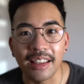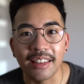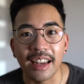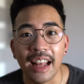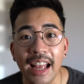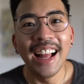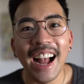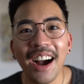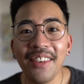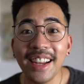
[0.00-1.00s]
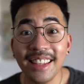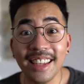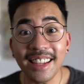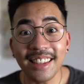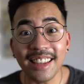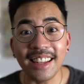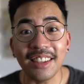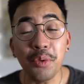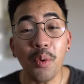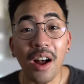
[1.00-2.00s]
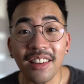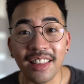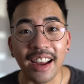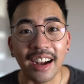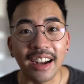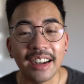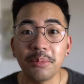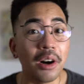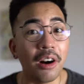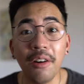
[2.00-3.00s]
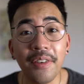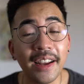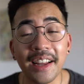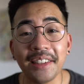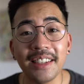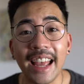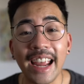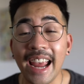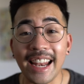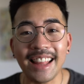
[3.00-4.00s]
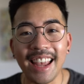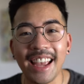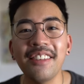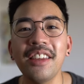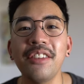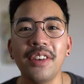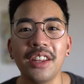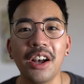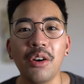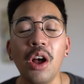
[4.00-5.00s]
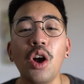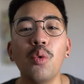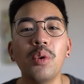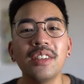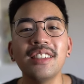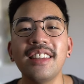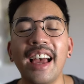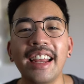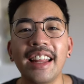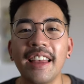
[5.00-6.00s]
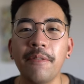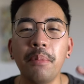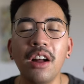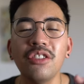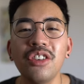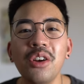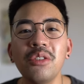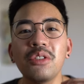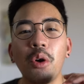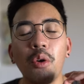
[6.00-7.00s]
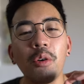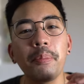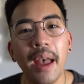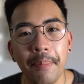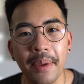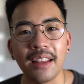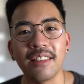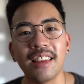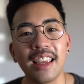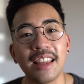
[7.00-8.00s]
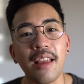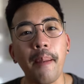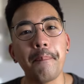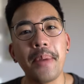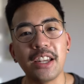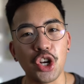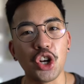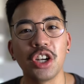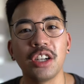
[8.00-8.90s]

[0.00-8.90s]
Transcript: is it? How easy is it to walk there? We'll all find out today and at the end of this video, We'll decide if Panchos or Pepe's is better.